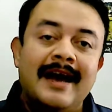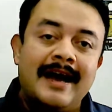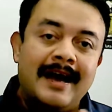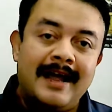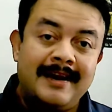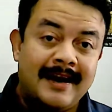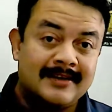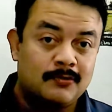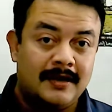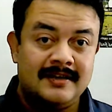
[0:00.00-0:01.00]
Uh, and
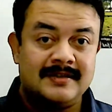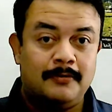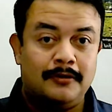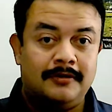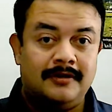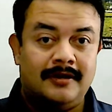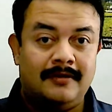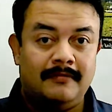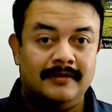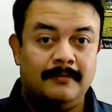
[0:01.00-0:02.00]
next one is about
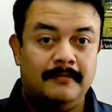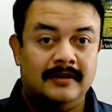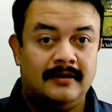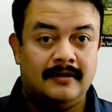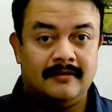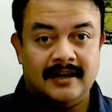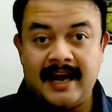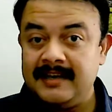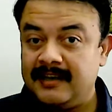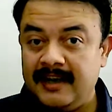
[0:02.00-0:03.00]
the, the, the
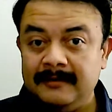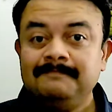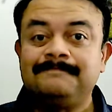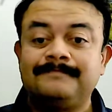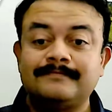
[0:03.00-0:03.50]
diet again.